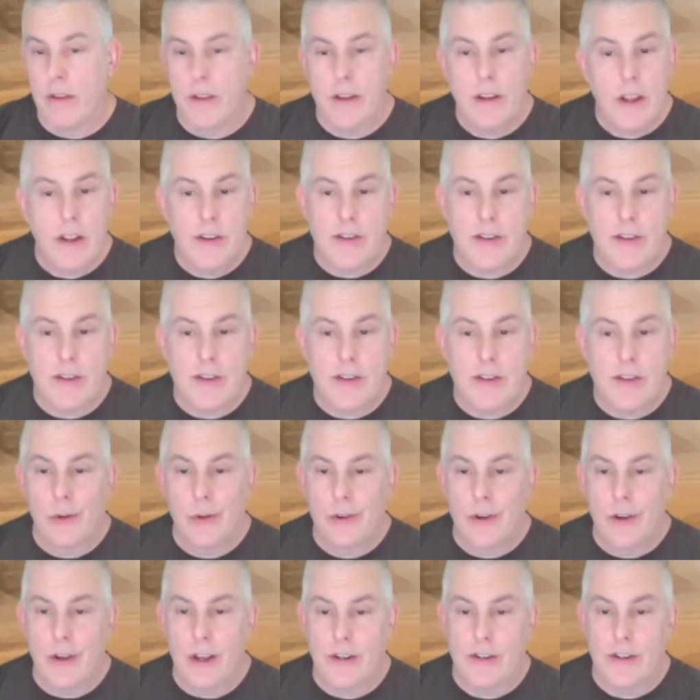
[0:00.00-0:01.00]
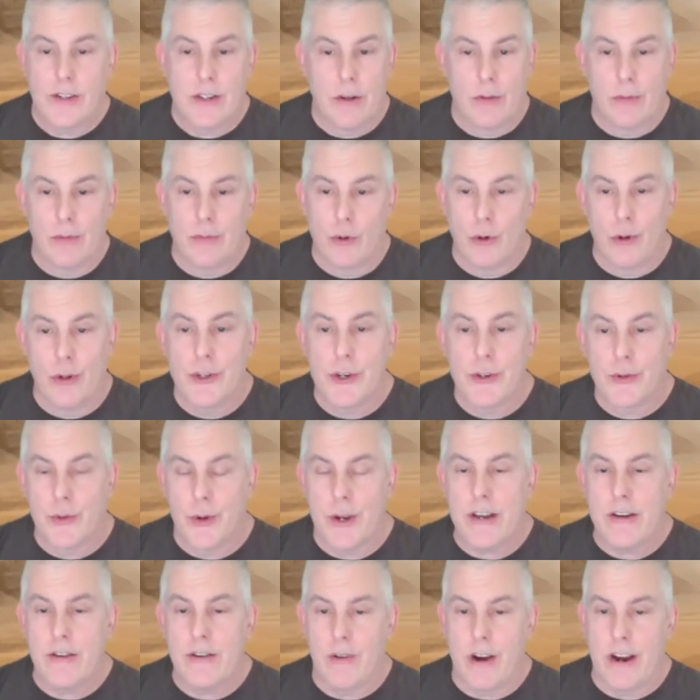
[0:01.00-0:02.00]
it's the rules as
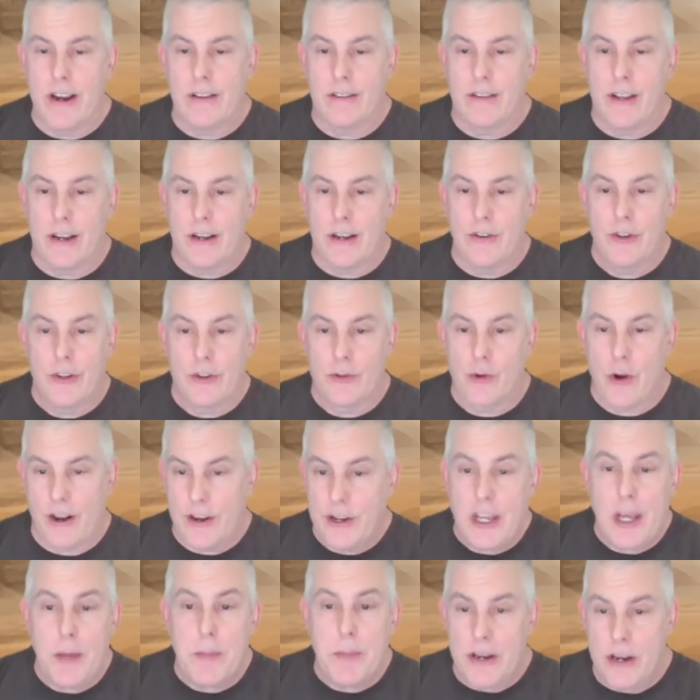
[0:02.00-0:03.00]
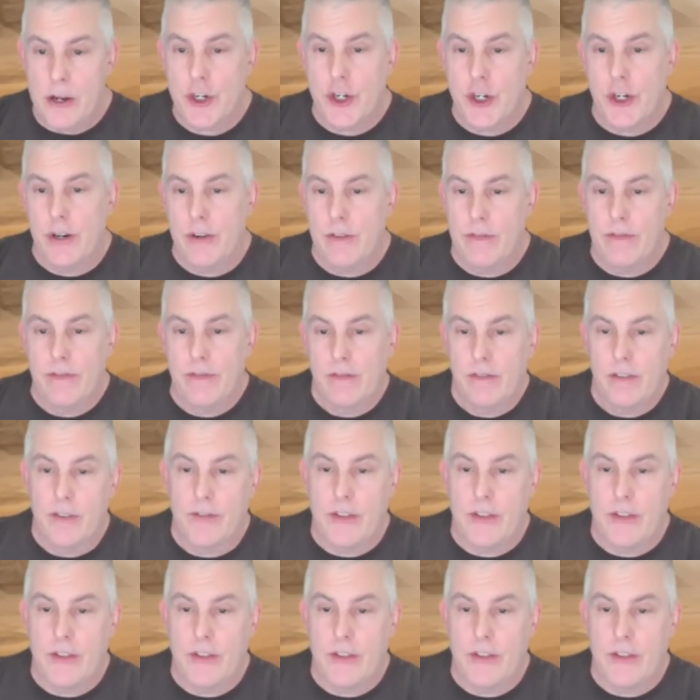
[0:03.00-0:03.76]
written, right? They can try to keep initiative if they